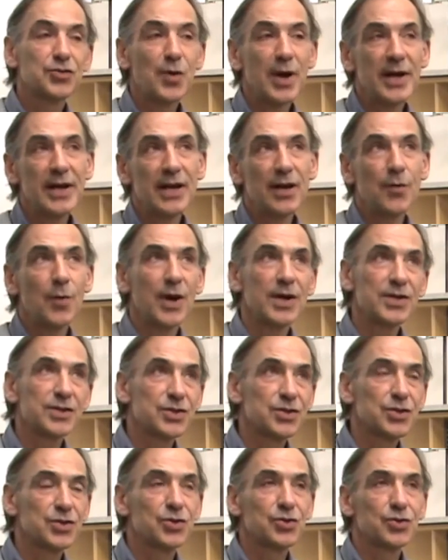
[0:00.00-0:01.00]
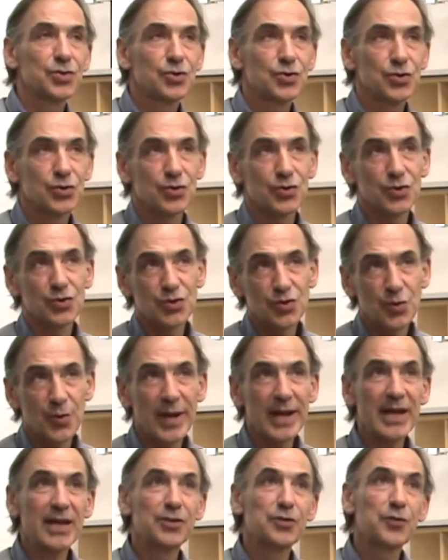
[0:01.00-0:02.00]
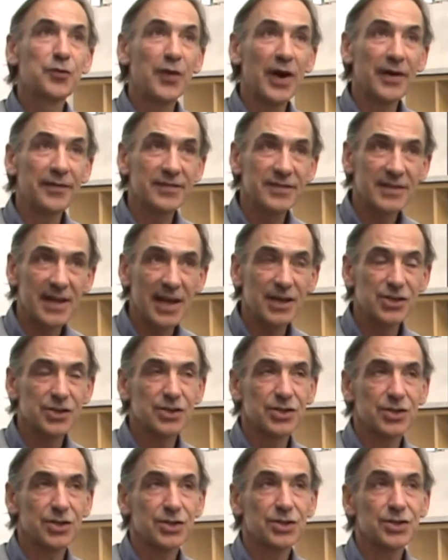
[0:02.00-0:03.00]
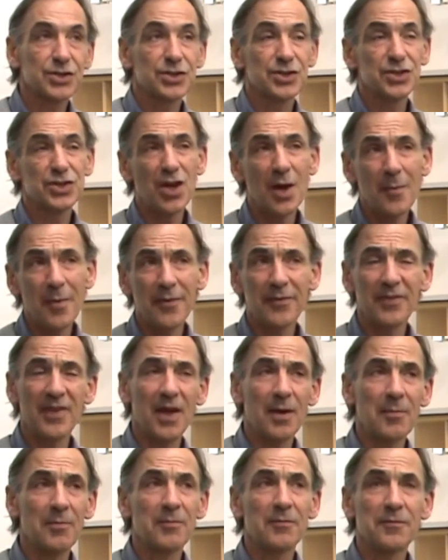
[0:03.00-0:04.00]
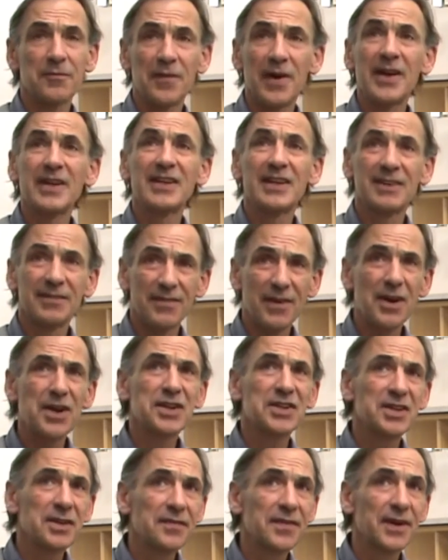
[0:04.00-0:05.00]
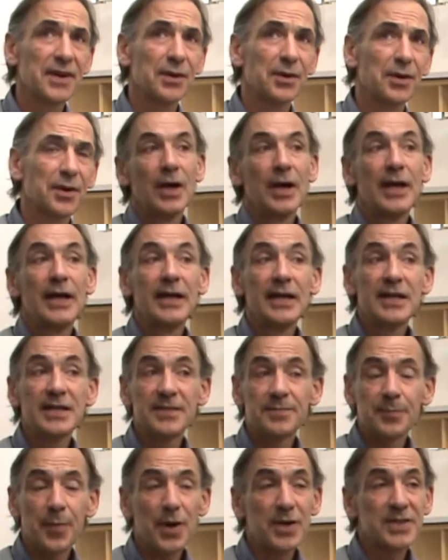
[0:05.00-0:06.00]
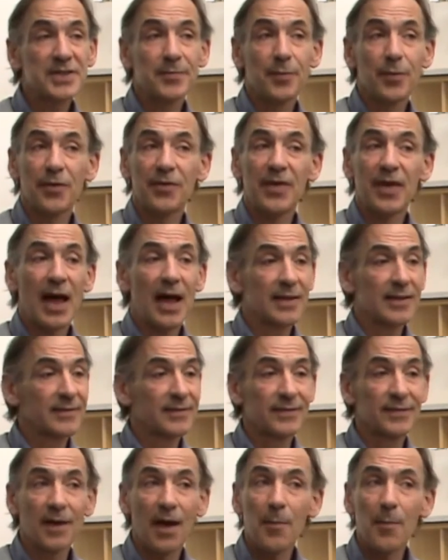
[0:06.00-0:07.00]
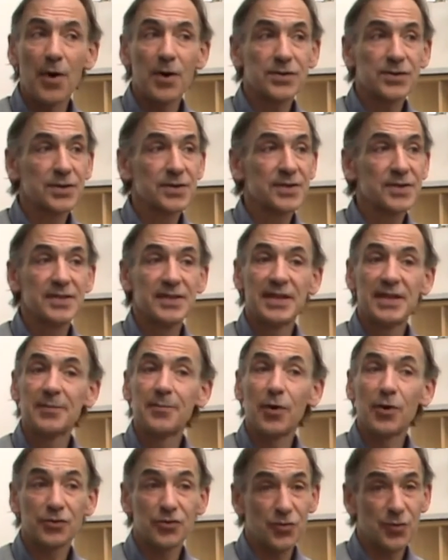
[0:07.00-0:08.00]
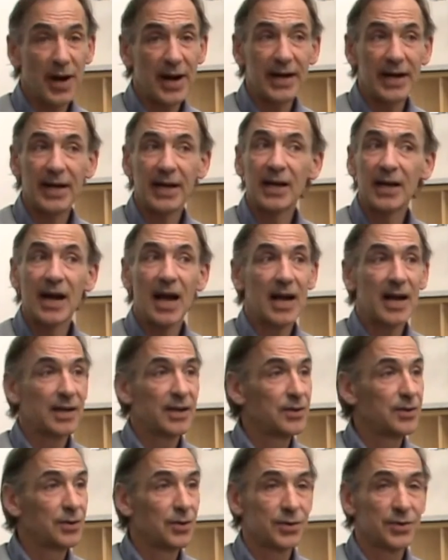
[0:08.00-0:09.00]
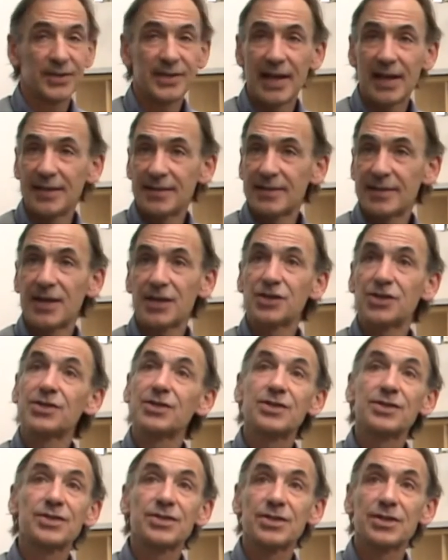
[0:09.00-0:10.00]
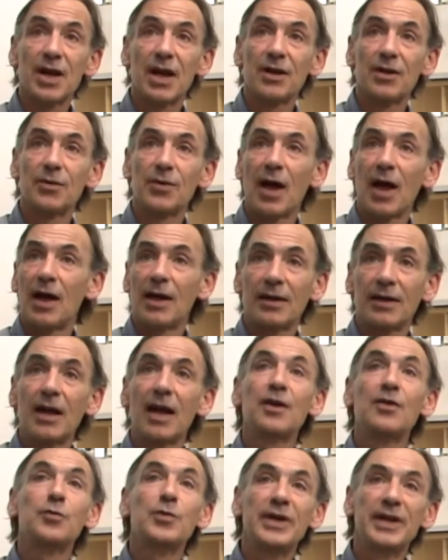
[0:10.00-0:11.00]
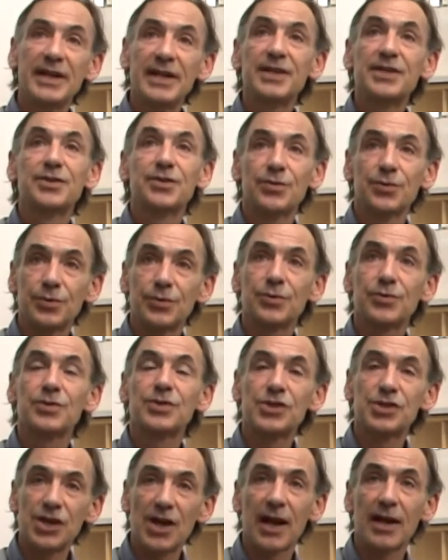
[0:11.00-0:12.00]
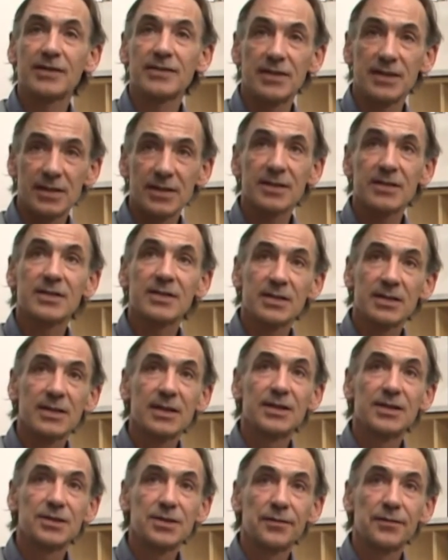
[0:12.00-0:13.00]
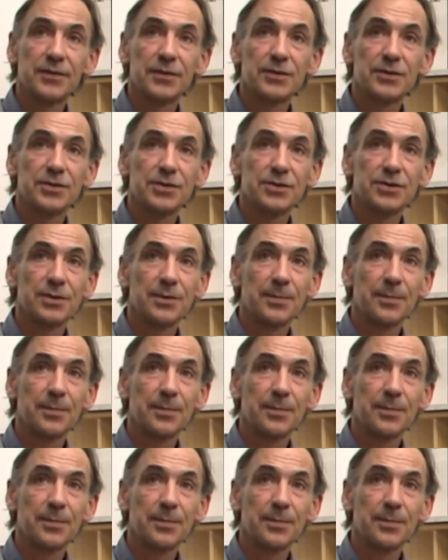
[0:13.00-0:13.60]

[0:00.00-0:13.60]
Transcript: Training was 3 to 5 sessions. Some of them find it very difficult. It is possible that some others need more training, like, you know, 10 sessions. And we need to check this in the future.